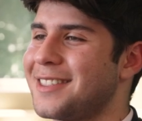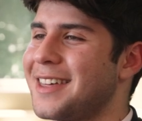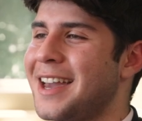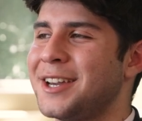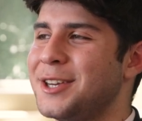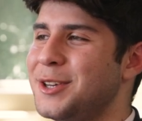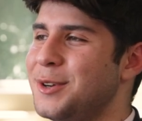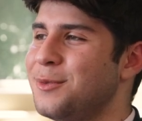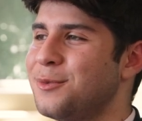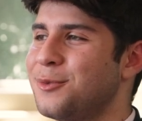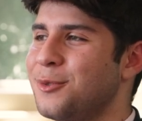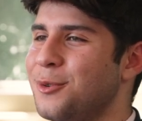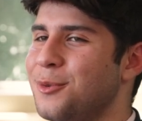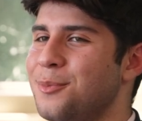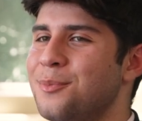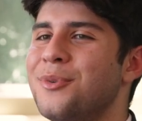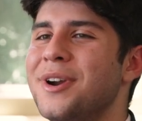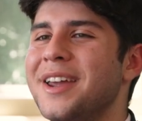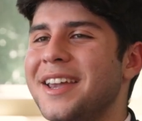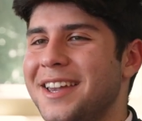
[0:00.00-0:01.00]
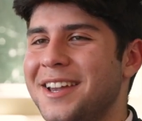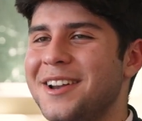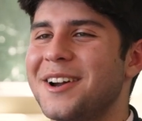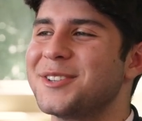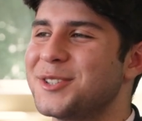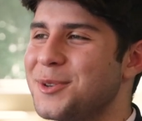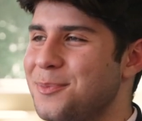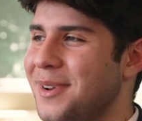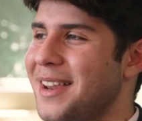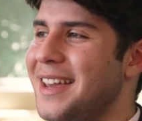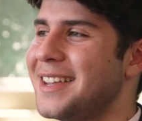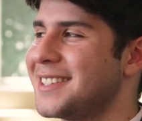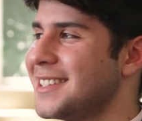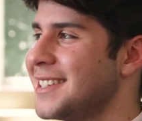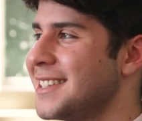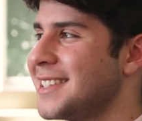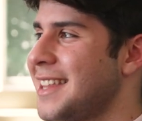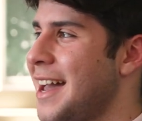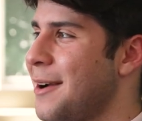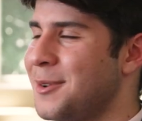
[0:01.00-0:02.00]
thank you for bringing us to
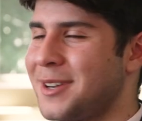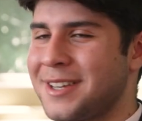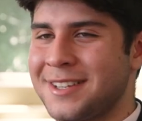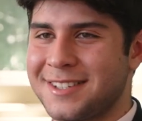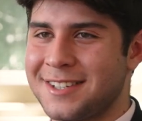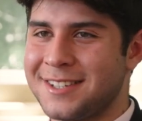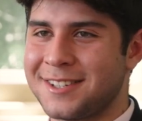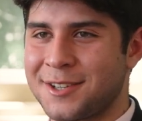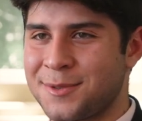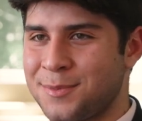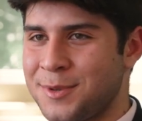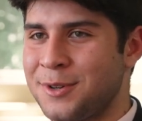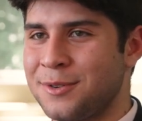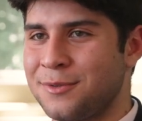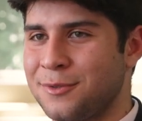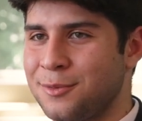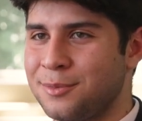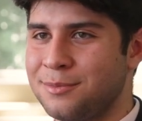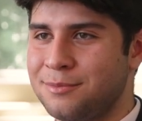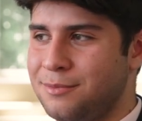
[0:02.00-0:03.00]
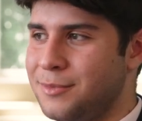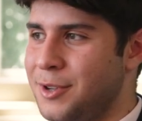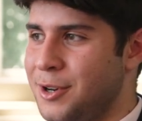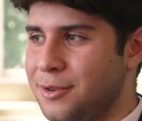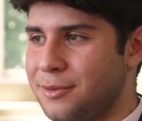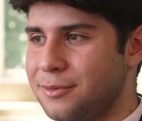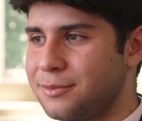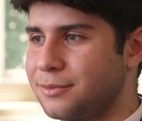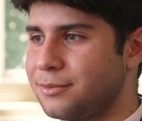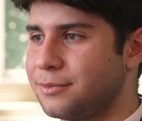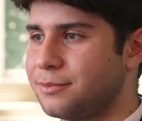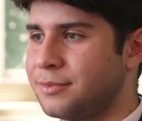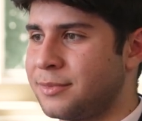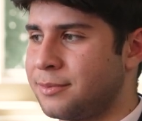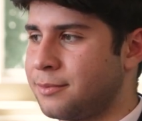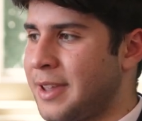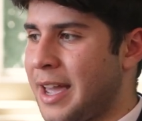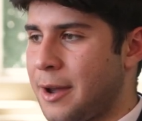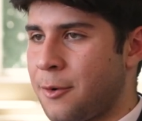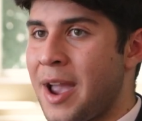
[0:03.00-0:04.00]
places that we can see such beautiful,
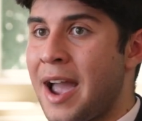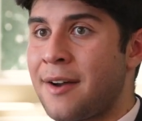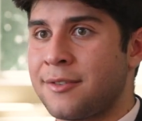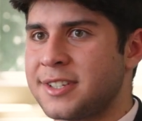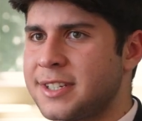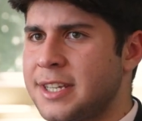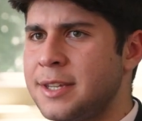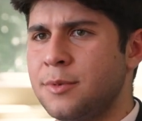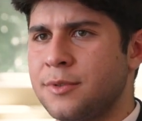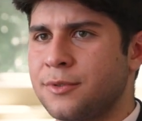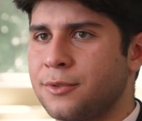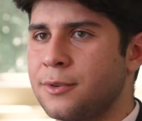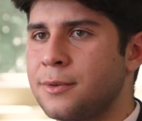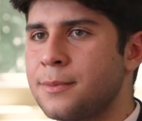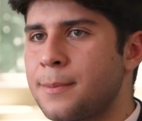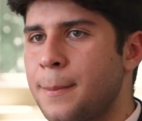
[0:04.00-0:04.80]
that we haven't seen before.